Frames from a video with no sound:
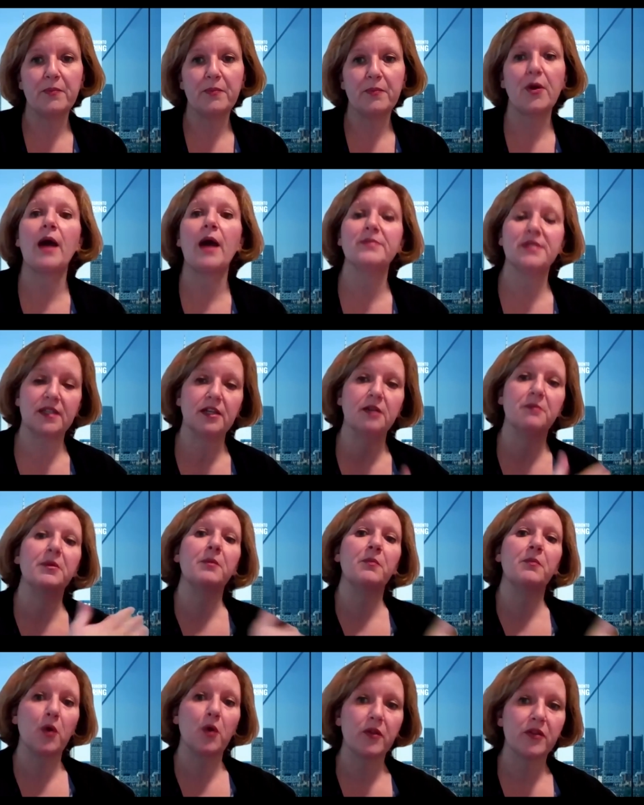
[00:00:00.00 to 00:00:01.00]
perhaps a little bit
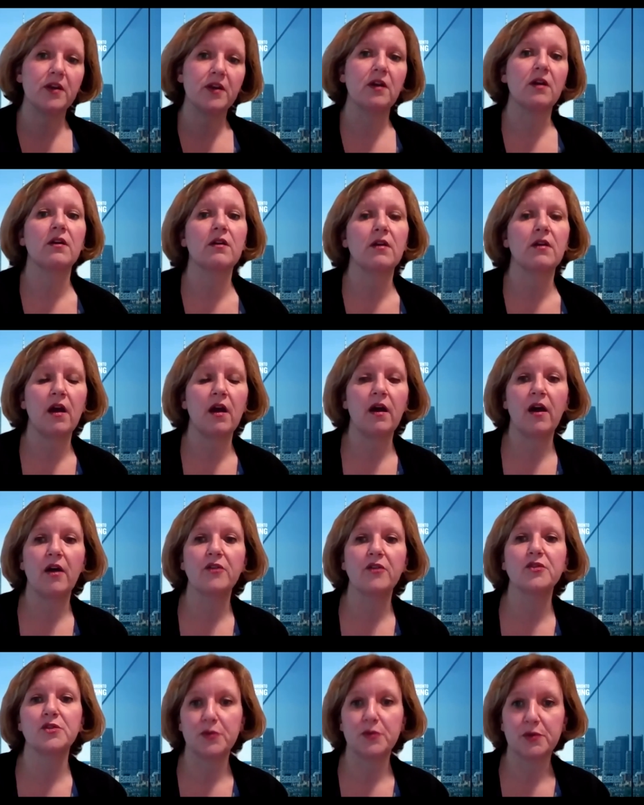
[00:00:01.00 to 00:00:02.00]
more than our other
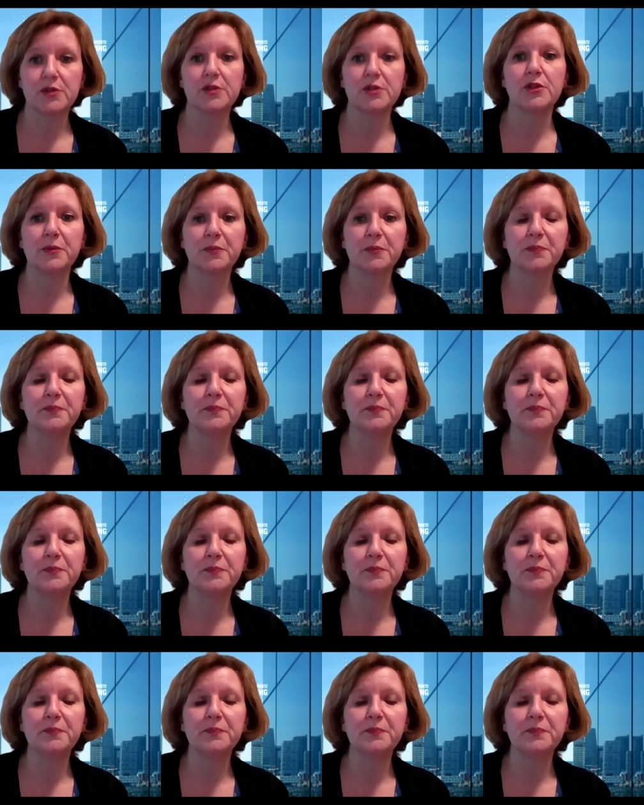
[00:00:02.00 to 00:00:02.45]
students do.